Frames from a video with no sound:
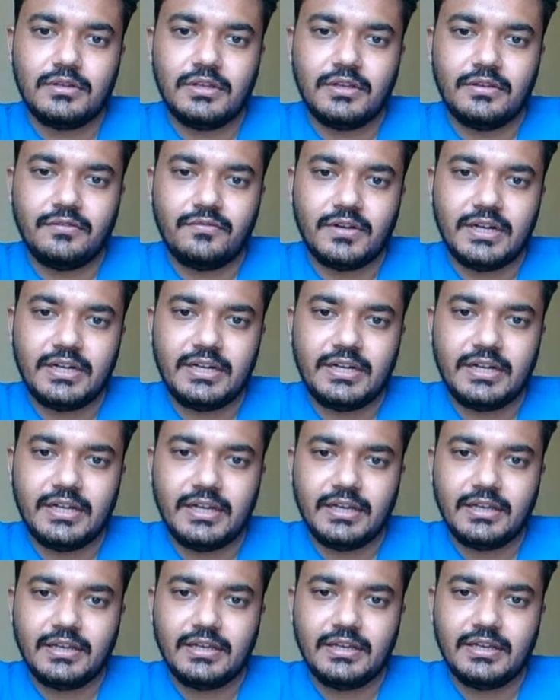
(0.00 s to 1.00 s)
If I
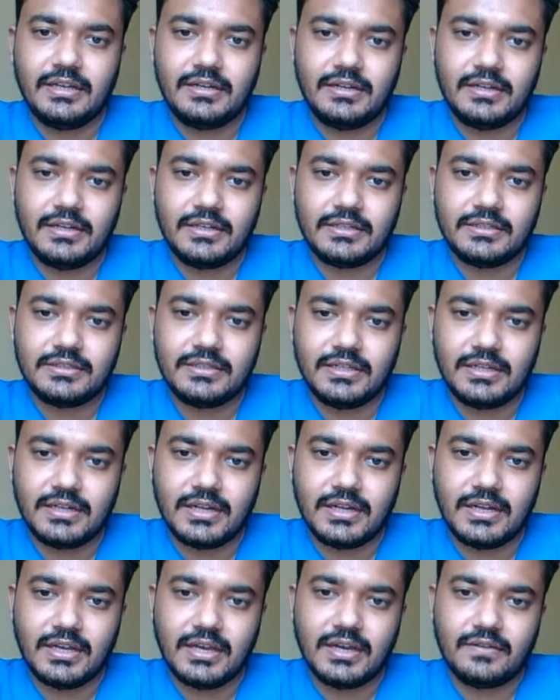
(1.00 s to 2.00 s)
take, he takes, then
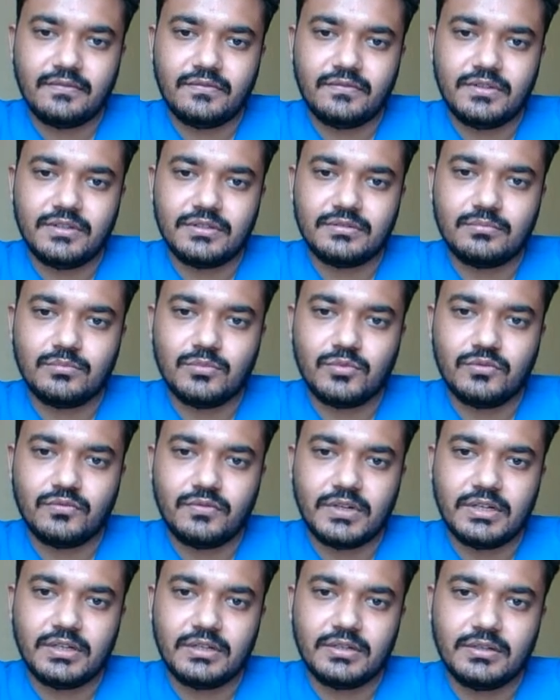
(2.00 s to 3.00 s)
I have this move
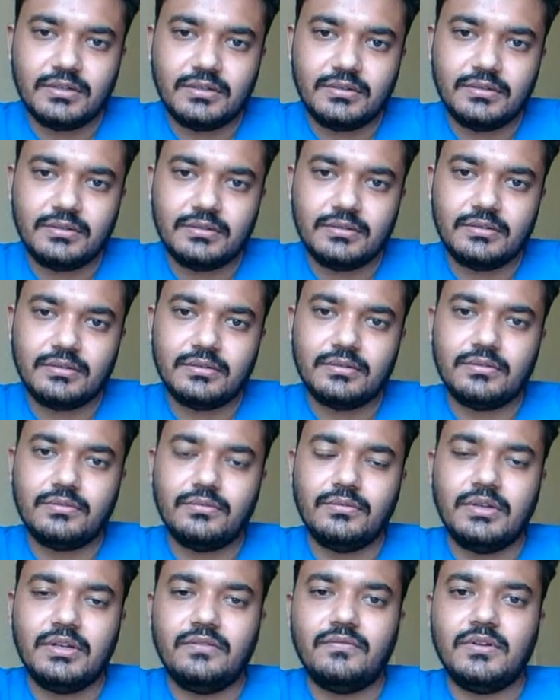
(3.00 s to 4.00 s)
and
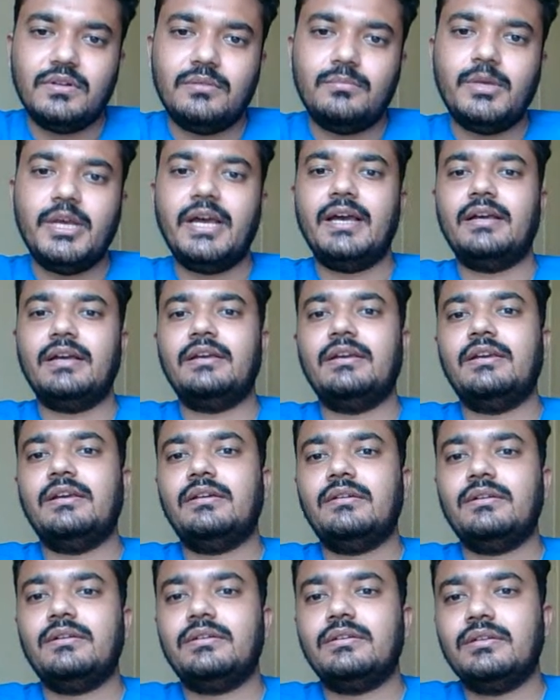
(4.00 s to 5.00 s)
queen will be hanging.
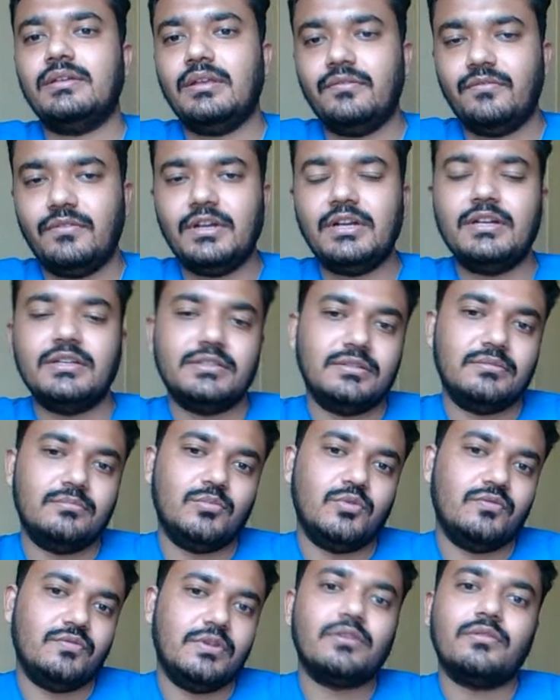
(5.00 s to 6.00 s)
If he doesn't
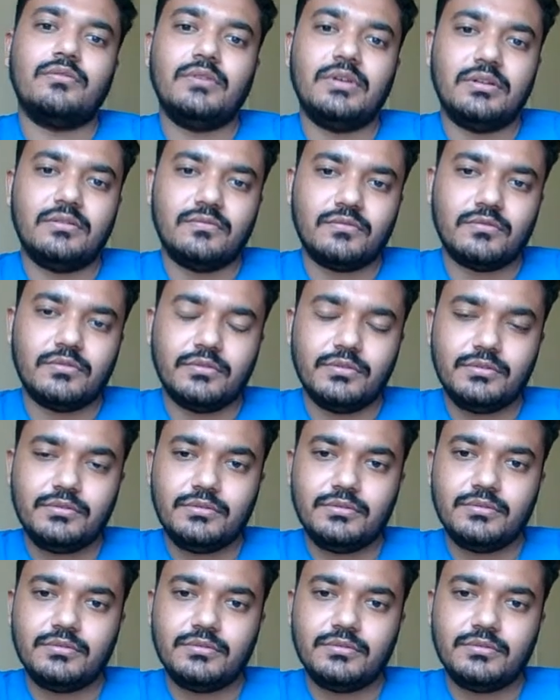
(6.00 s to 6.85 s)
move the queen, of course.